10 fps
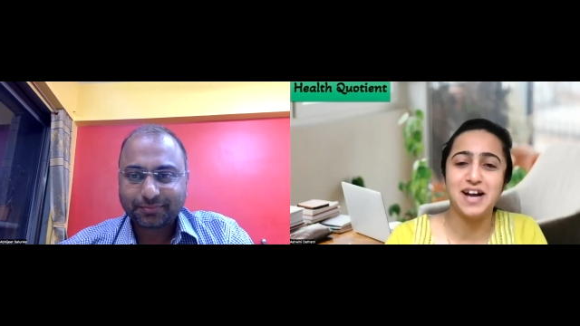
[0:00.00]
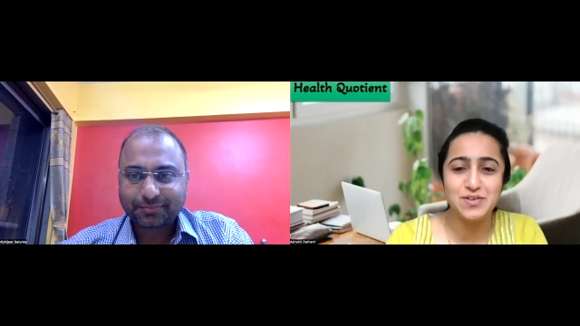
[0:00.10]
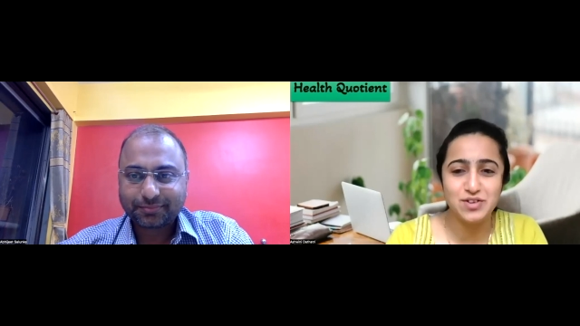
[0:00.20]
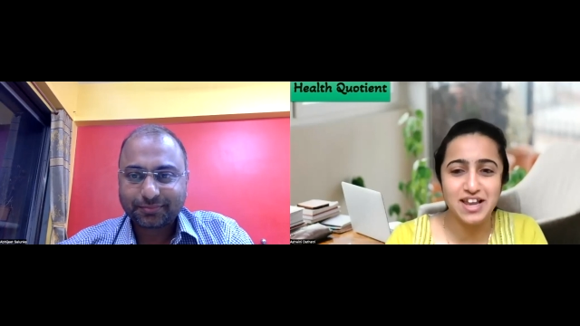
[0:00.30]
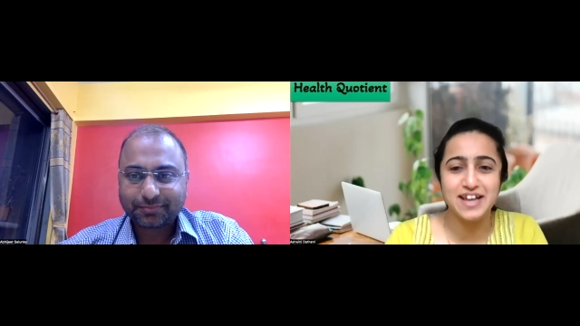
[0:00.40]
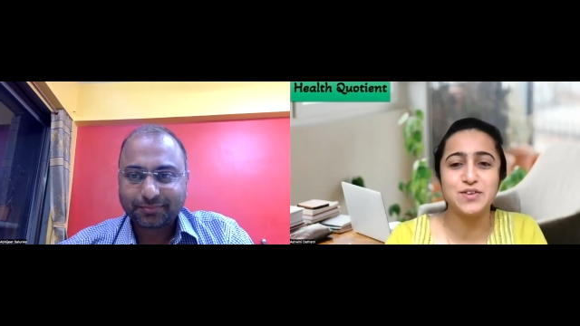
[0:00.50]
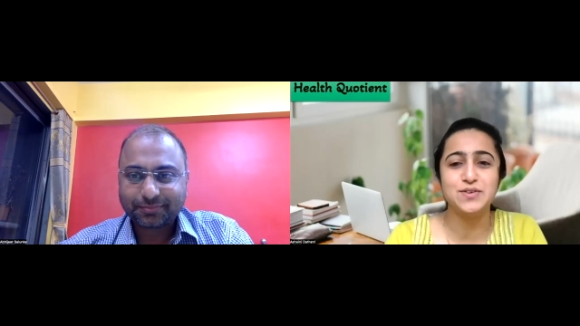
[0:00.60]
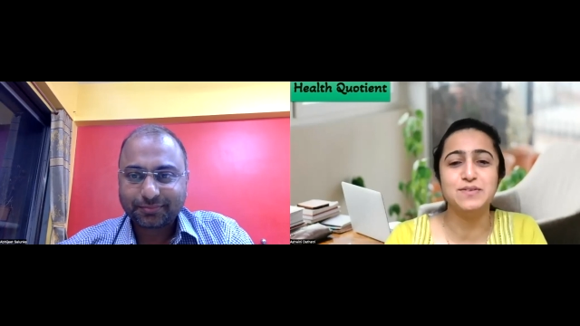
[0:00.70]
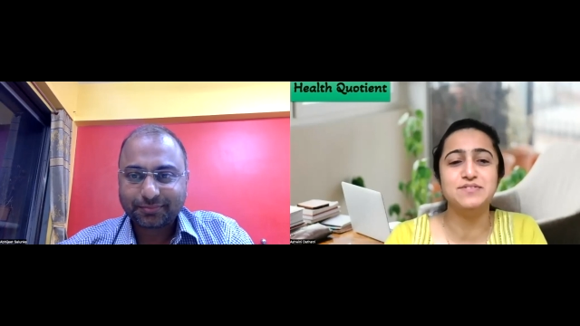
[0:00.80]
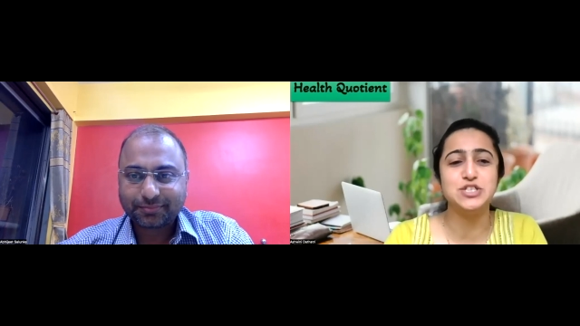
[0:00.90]
Speaker 1: I would like
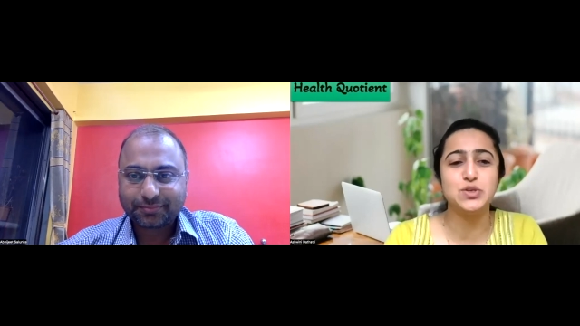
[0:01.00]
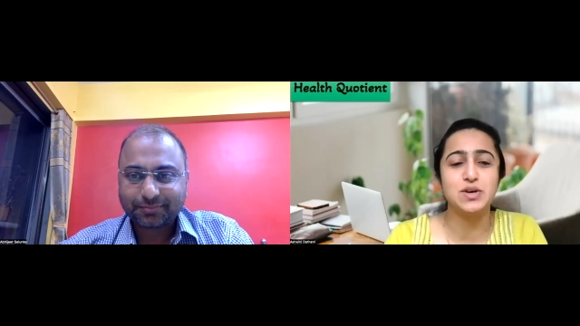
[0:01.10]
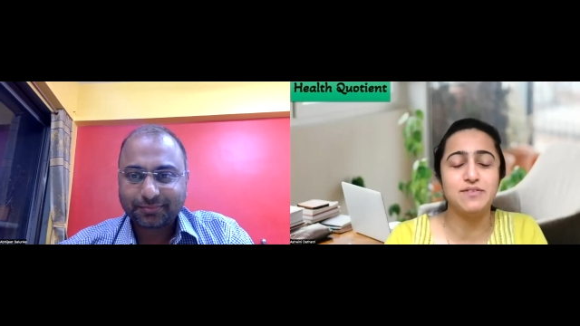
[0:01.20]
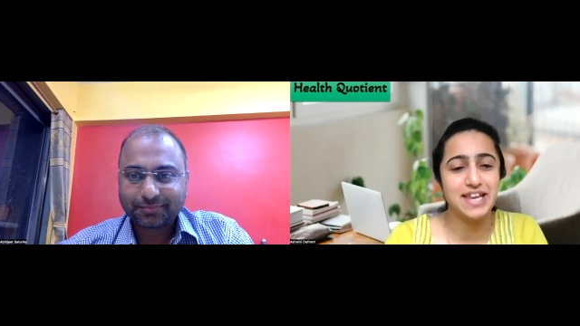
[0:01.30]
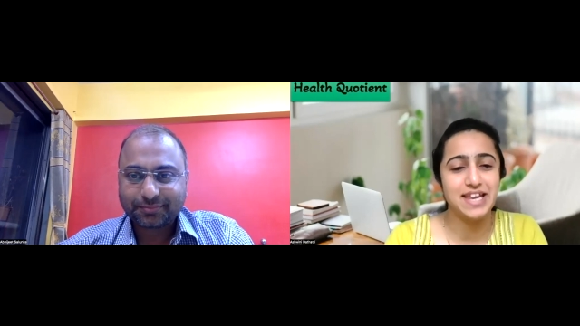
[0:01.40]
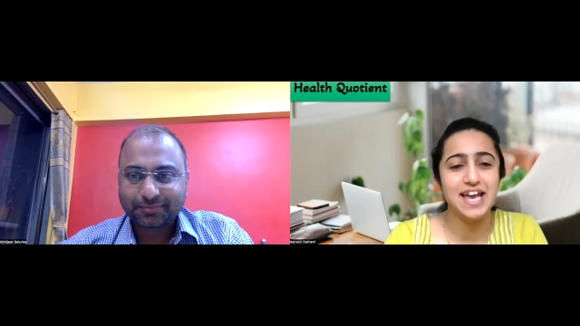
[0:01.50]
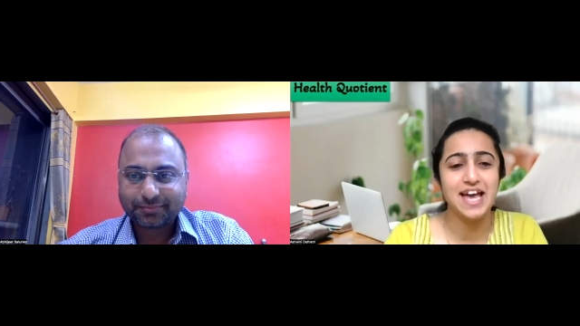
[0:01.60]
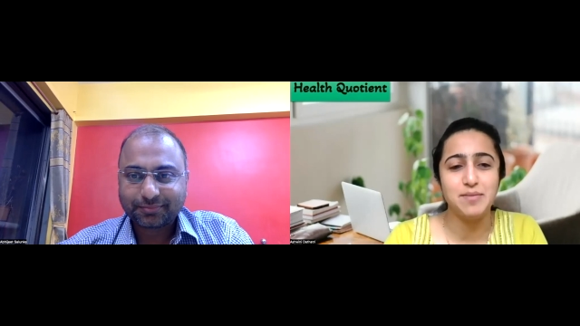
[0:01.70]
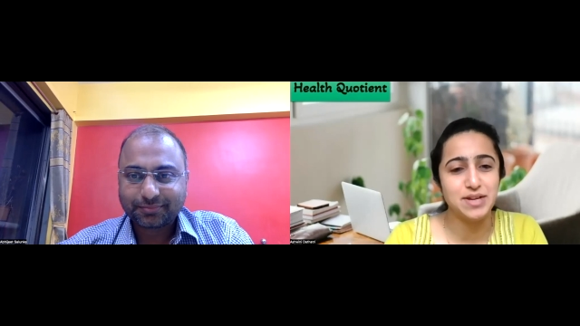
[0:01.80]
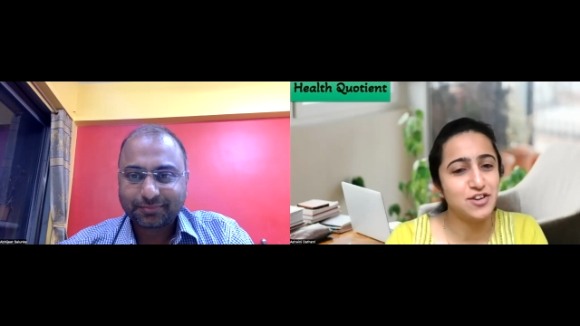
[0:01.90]
to wish you a very
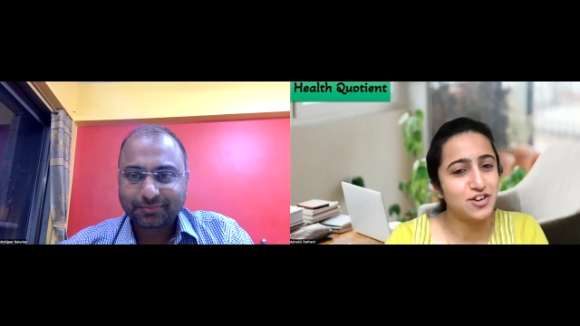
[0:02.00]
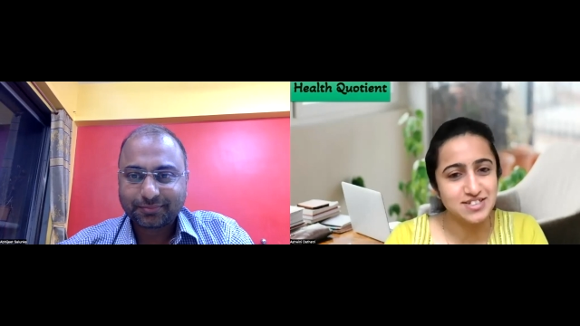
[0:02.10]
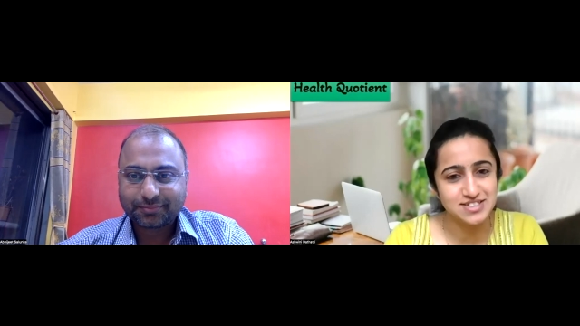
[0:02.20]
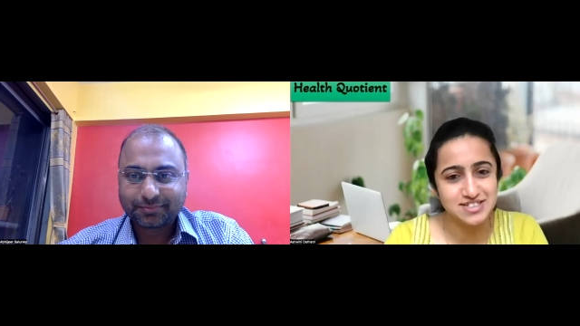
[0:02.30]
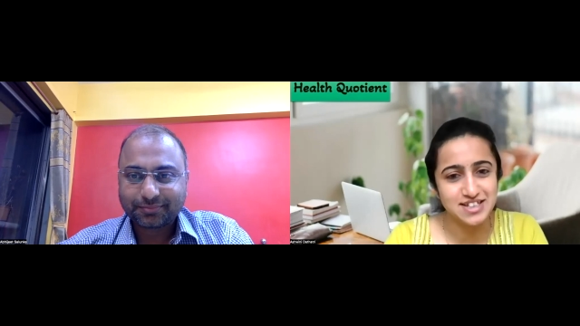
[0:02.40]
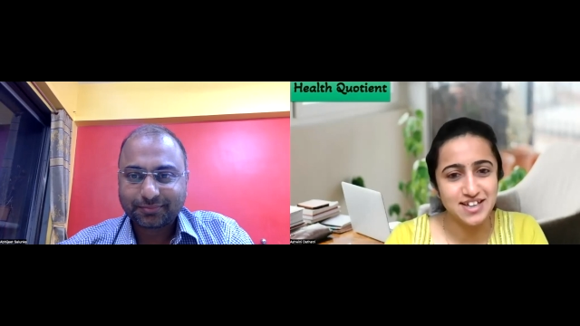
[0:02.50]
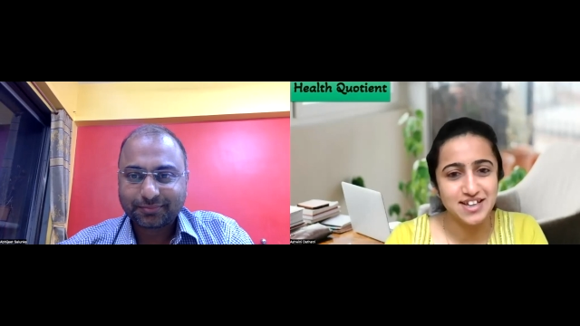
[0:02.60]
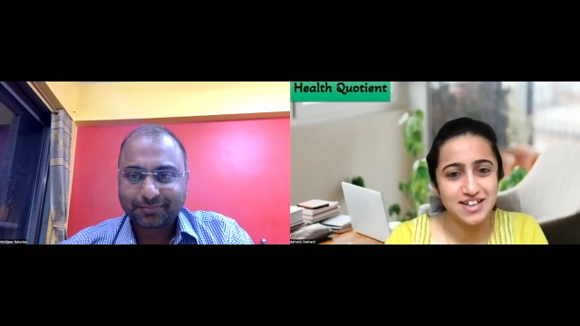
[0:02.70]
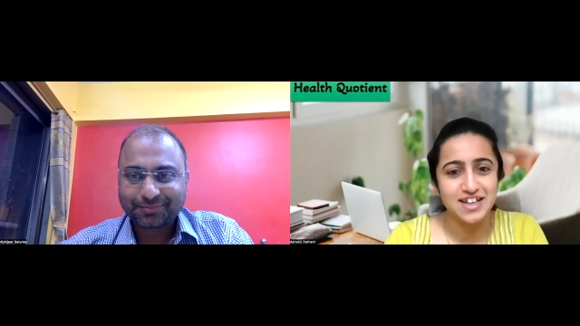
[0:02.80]
happy Doctor's Day.